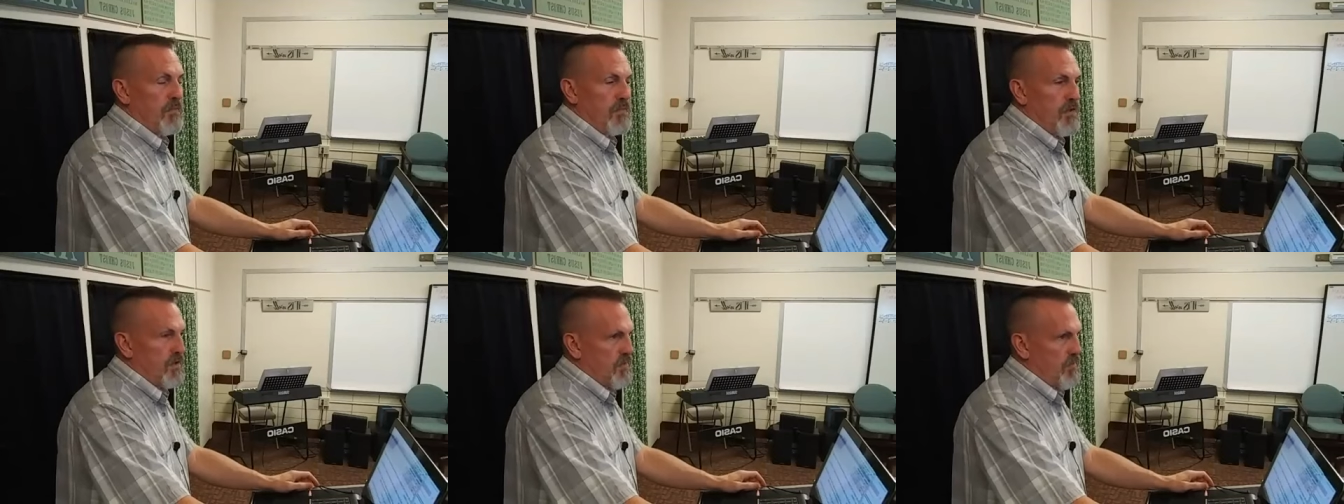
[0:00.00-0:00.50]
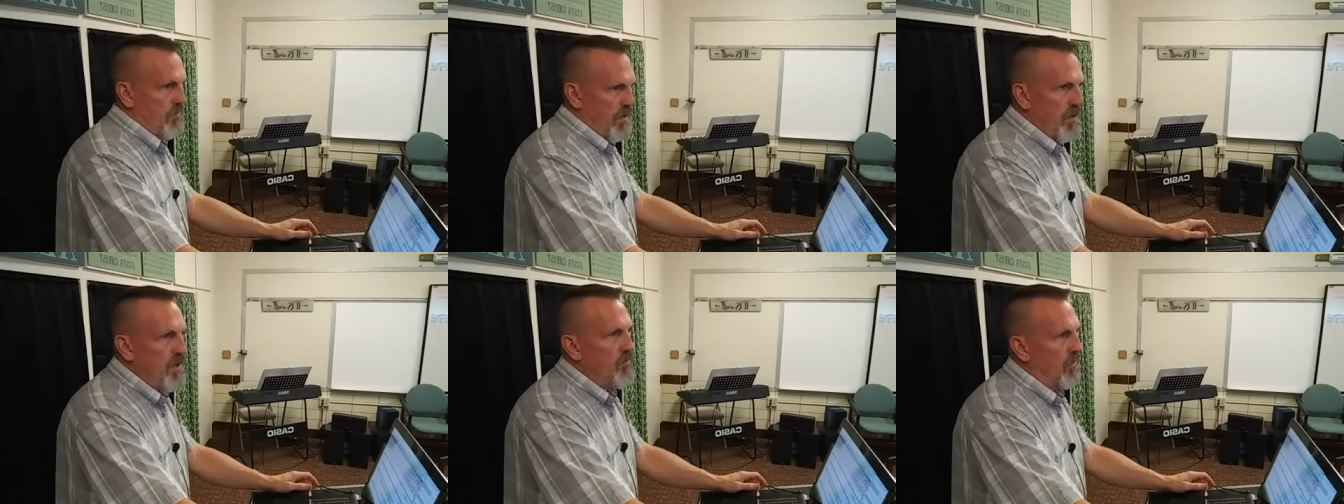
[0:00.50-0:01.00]
just
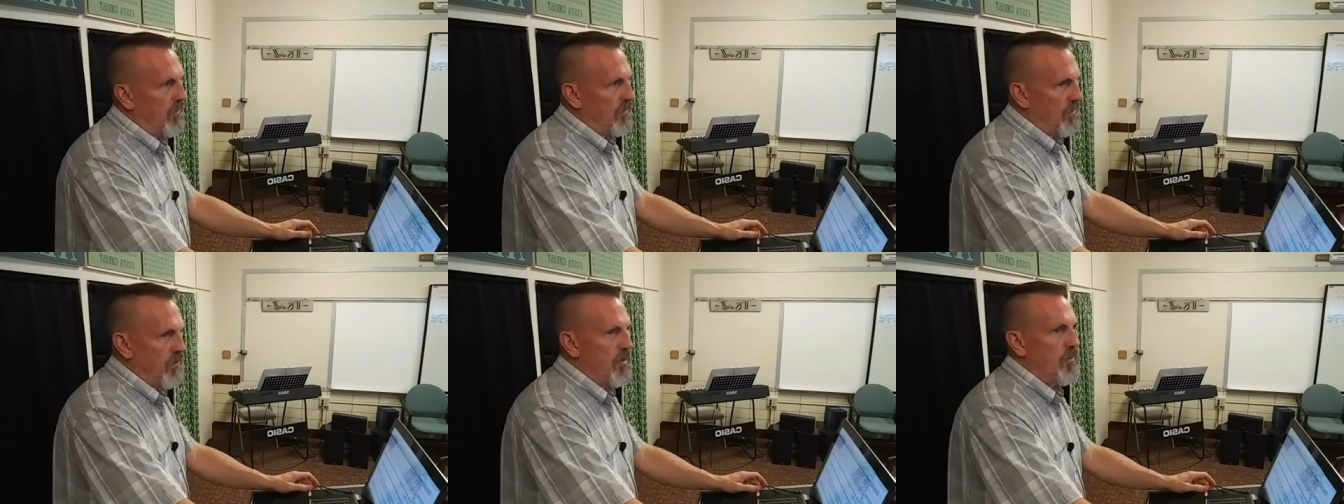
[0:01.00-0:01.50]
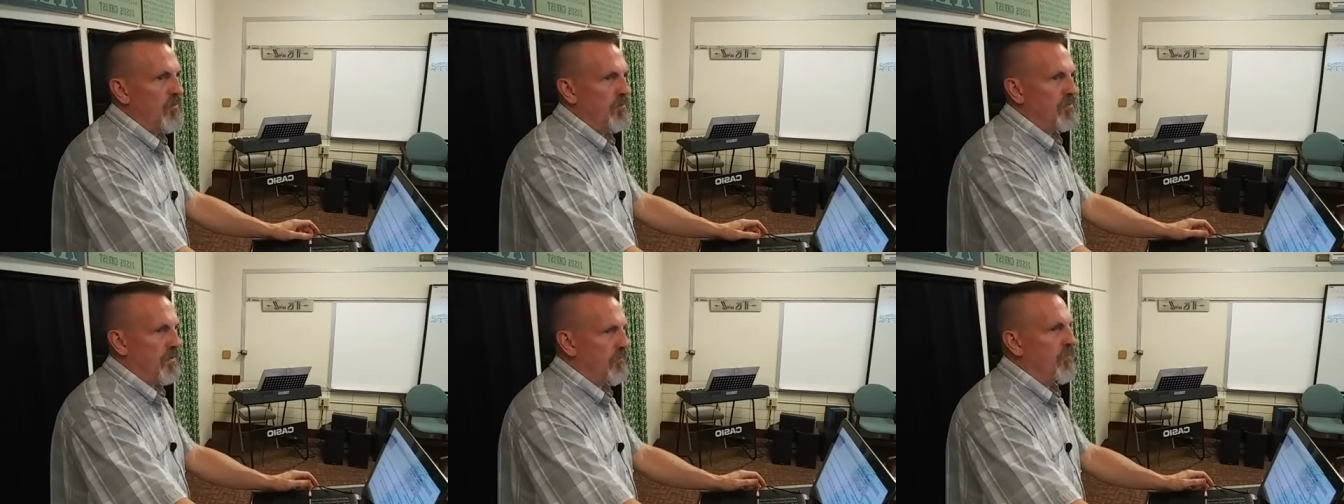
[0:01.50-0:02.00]
people, human,
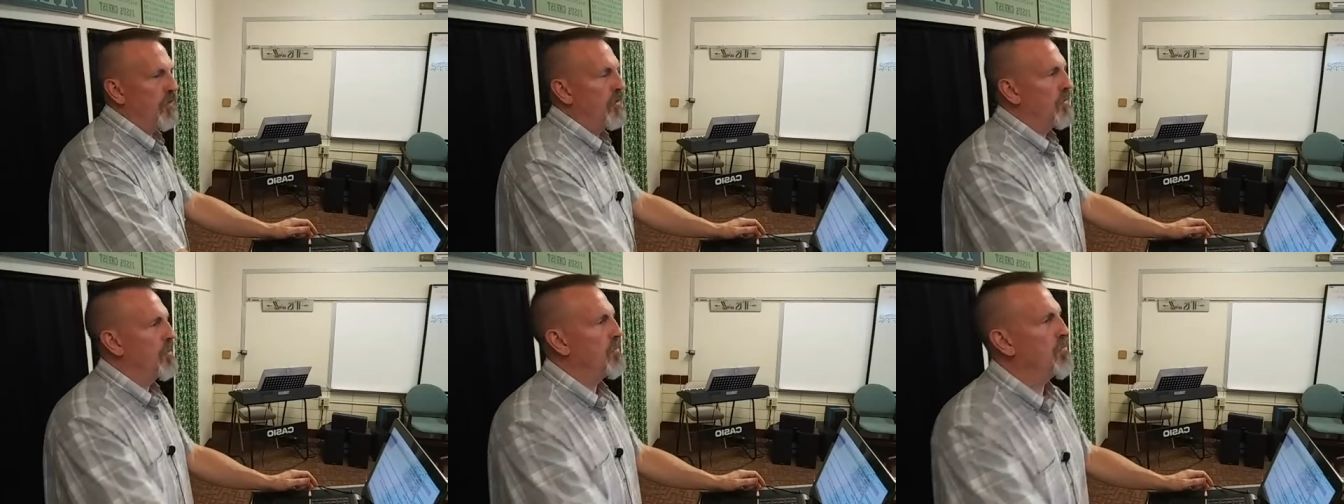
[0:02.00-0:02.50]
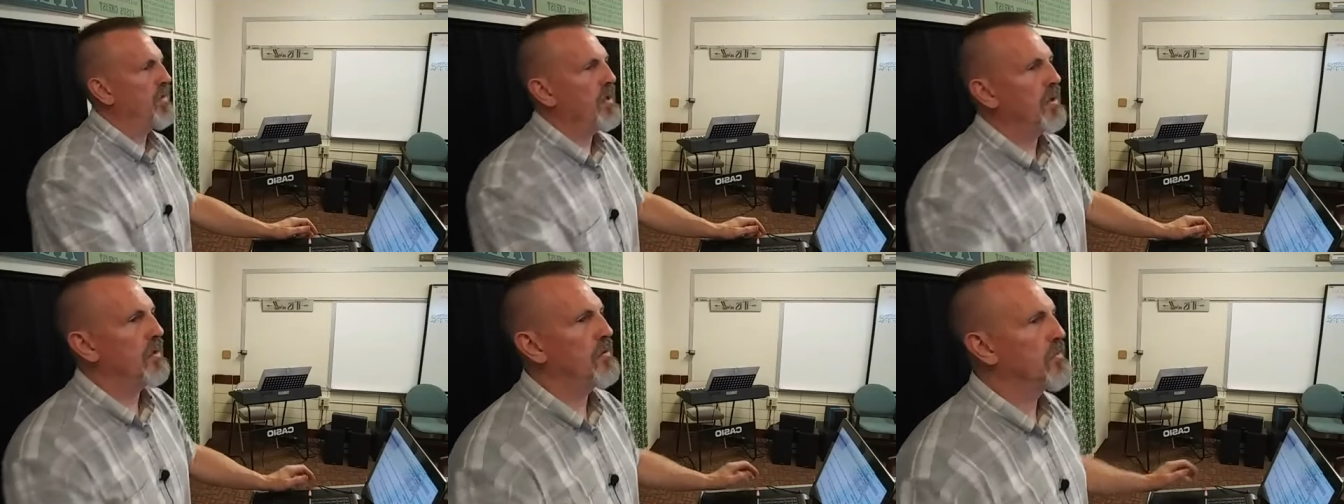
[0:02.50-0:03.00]
sinful human
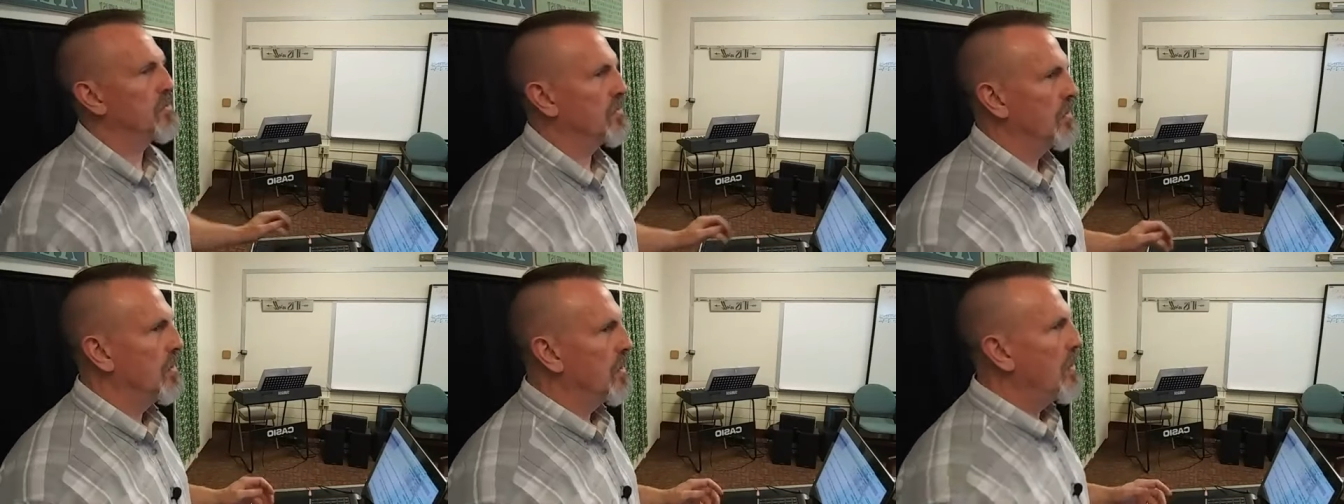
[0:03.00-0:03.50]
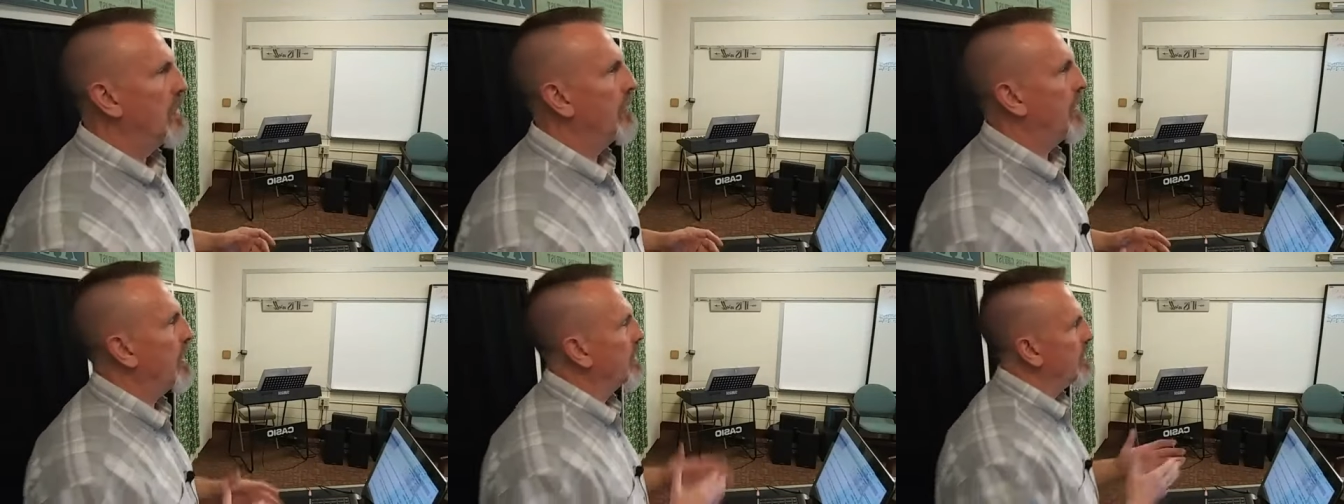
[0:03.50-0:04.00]
beings
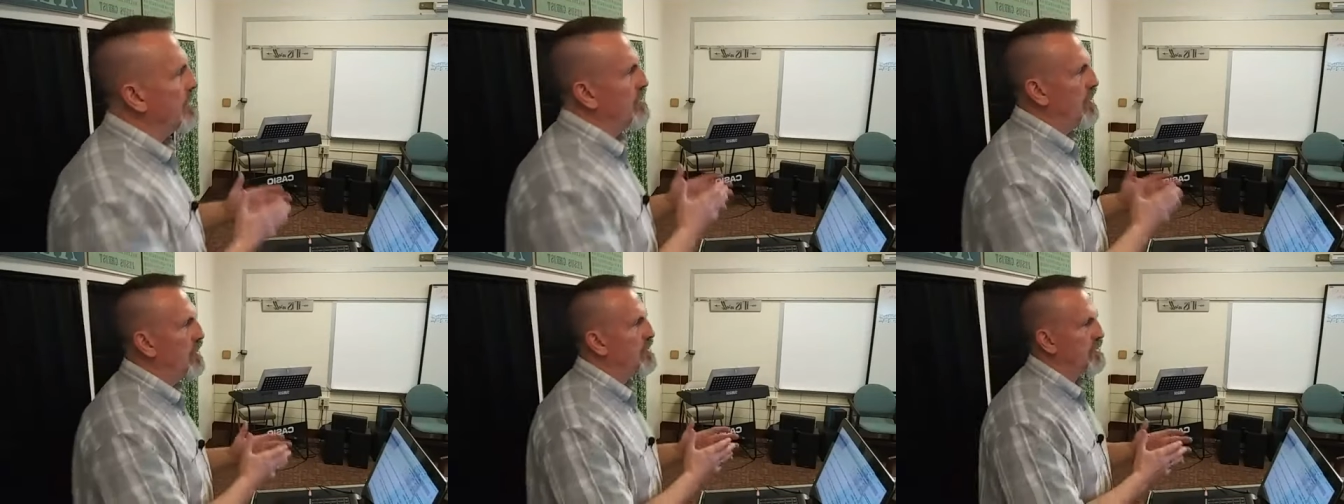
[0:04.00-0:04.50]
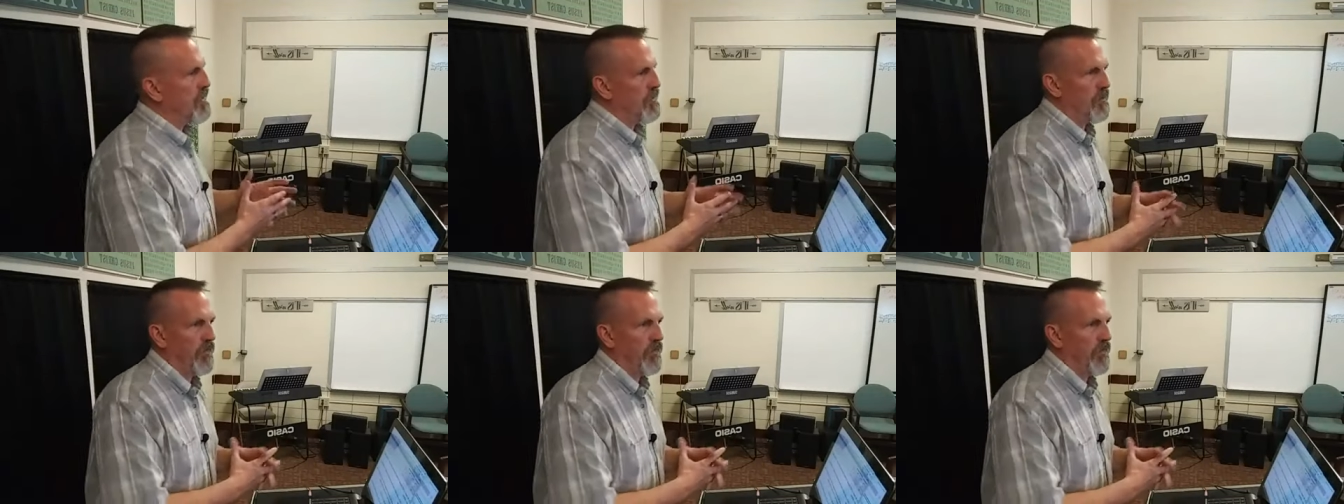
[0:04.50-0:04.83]
that can do certain